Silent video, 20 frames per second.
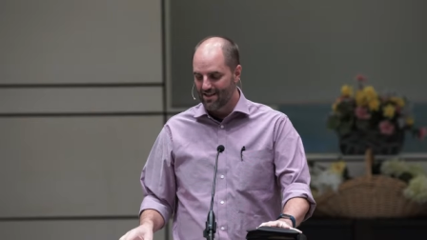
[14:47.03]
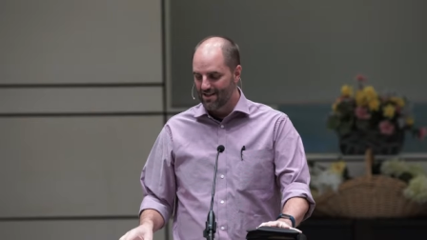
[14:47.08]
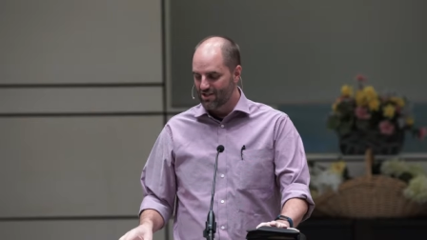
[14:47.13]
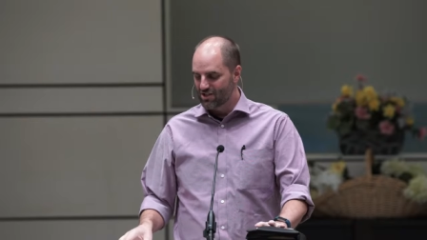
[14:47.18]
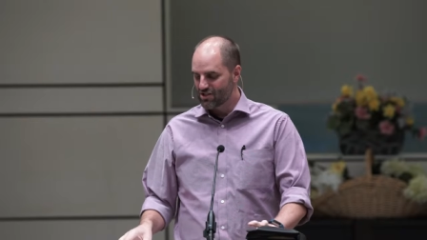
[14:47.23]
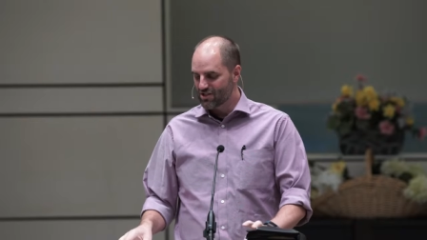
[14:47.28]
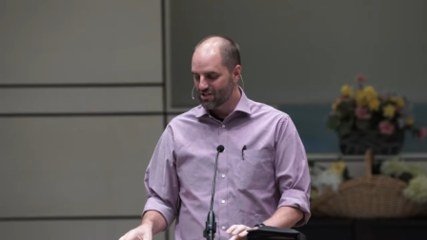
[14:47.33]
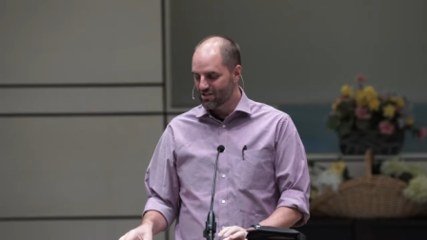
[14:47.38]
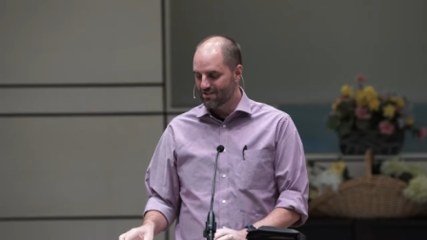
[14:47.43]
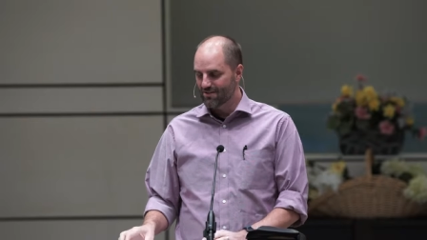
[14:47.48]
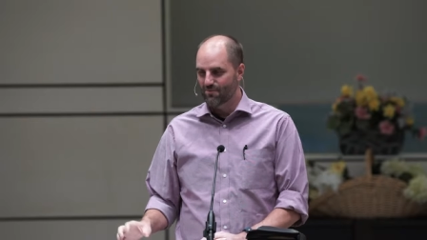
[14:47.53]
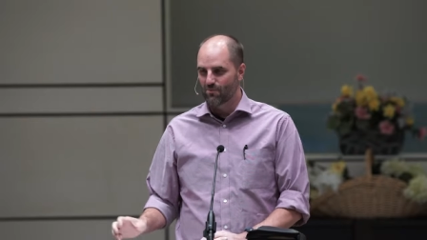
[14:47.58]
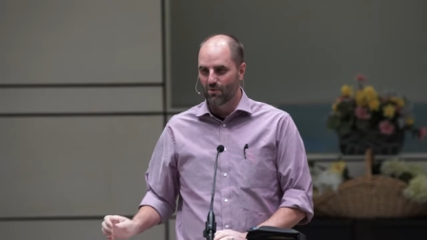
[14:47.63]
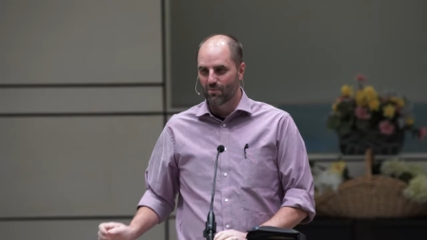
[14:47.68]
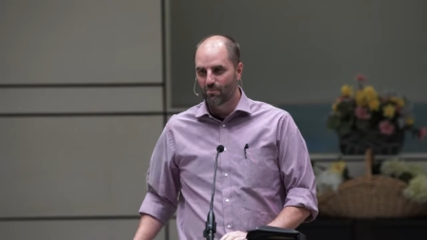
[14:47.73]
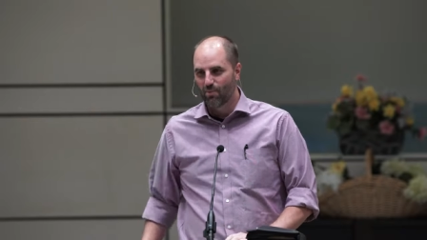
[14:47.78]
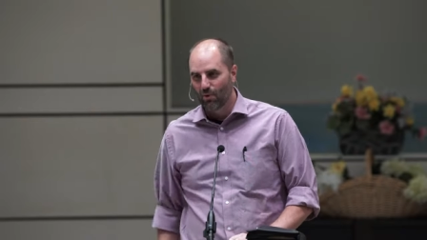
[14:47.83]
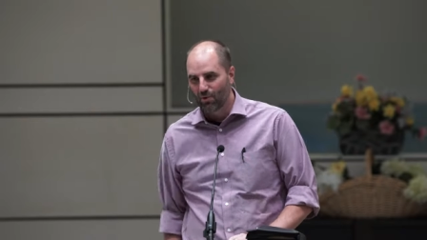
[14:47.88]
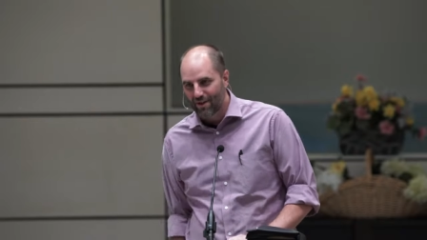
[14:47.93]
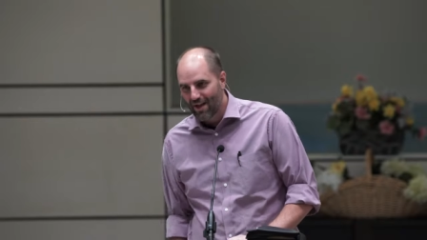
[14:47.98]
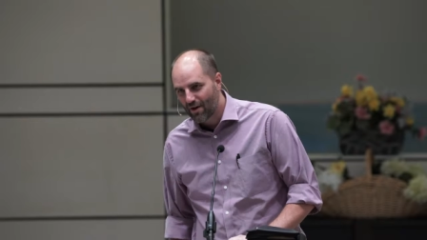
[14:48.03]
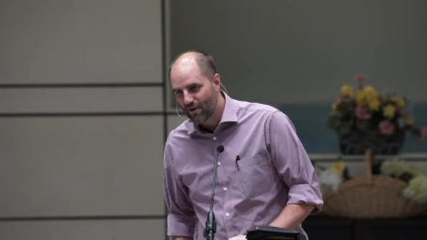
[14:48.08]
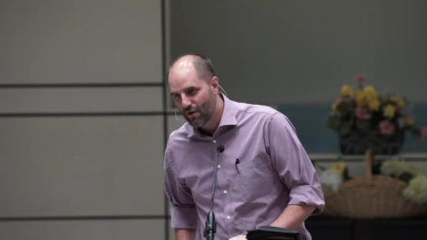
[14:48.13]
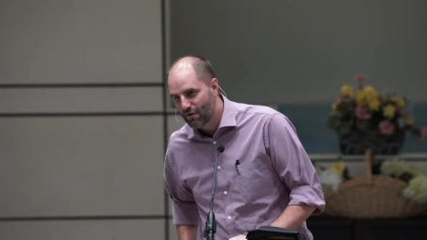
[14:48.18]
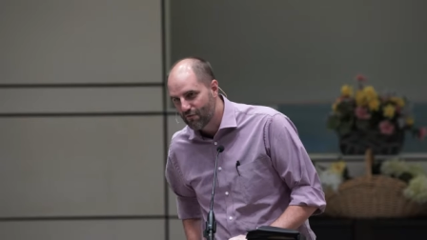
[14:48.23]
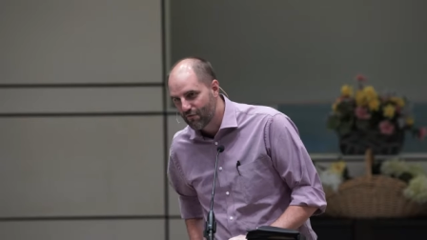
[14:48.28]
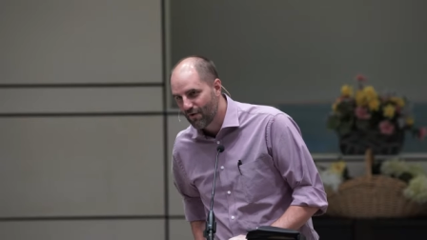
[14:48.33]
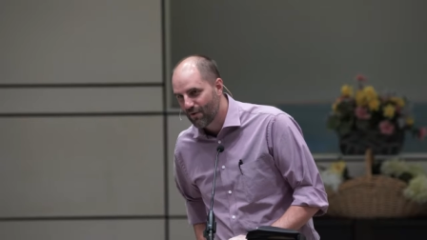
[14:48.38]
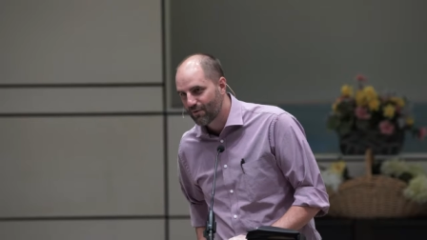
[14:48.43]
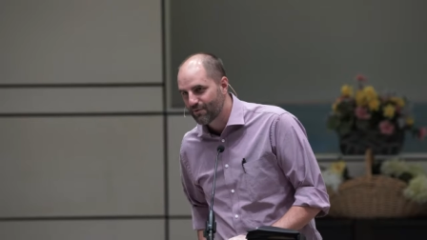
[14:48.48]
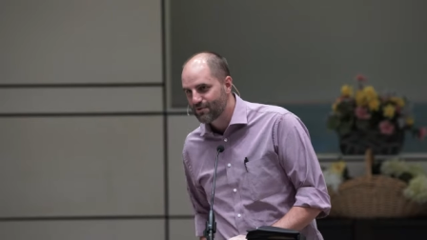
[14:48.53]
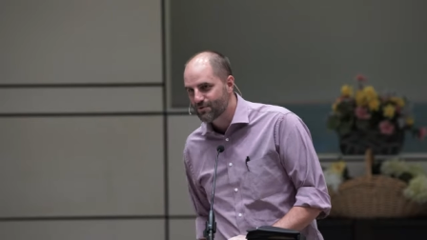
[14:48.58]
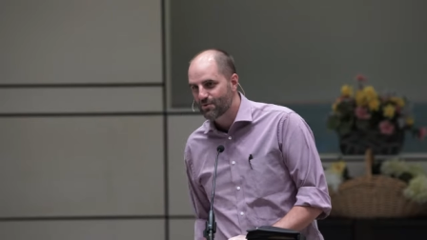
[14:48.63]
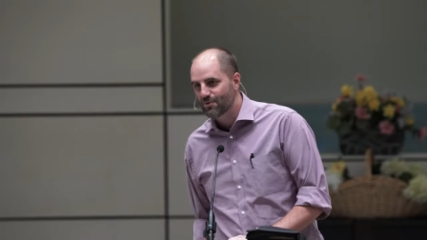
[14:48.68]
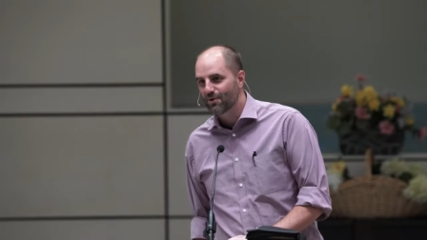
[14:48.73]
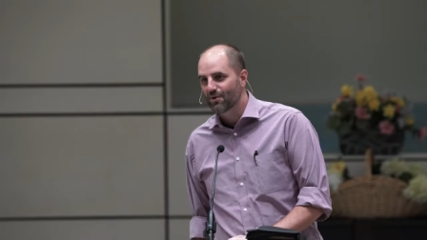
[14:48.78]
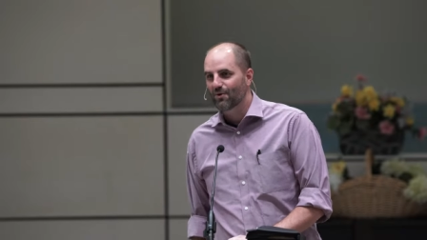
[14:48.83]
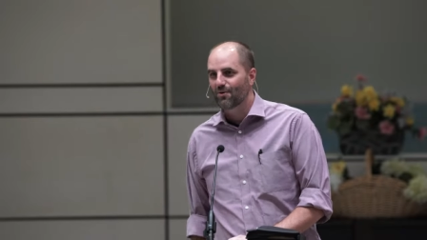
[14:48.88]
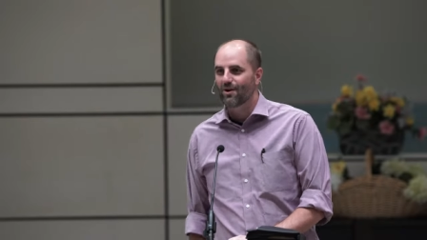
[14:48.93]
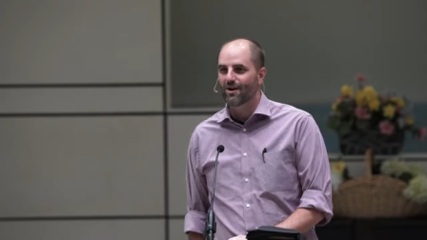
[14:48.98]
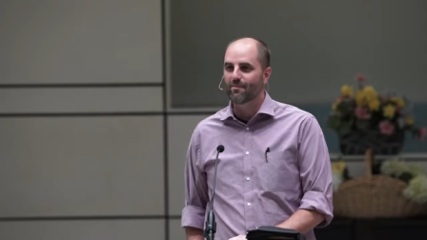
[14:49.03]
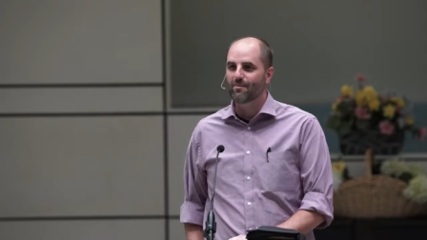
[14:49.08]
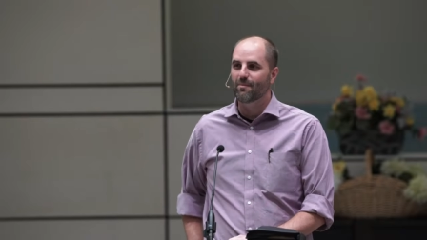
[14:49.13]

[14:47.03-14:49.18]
just pulled out our phones real quick.